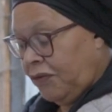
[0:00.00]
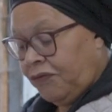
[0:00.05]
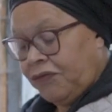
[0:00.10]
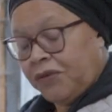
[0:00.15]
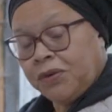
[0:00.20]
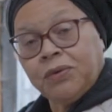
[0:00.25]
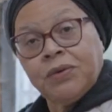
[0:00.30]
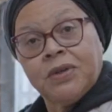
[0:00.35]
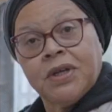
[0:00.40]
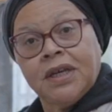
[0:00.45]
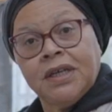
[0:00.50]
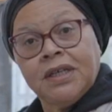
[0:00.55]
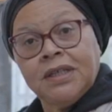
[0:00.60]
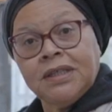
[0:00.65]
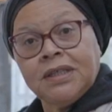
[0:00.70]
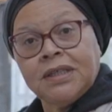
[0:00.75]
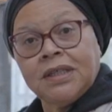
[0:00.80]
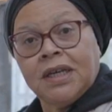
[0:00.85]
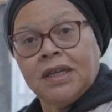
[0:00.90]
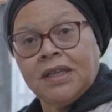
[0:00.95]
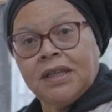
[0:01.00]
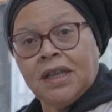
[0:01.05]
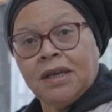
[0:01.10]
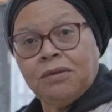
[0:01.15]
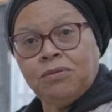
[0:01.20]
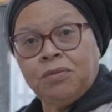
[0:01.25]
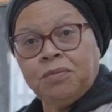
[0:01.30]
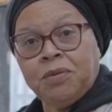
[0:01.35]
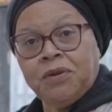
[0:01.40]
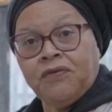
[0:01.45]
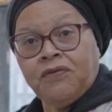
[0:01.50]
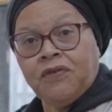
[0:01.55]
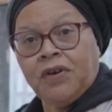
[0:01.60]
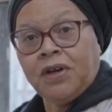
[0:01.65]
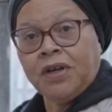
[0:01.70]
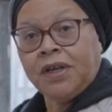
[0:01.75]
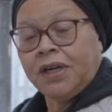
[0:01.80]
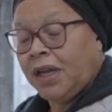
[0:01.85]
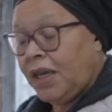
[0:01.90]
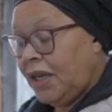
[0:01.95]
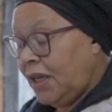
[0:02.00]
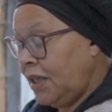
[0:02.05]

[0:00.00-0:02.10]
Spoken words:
few days, and that will be fine.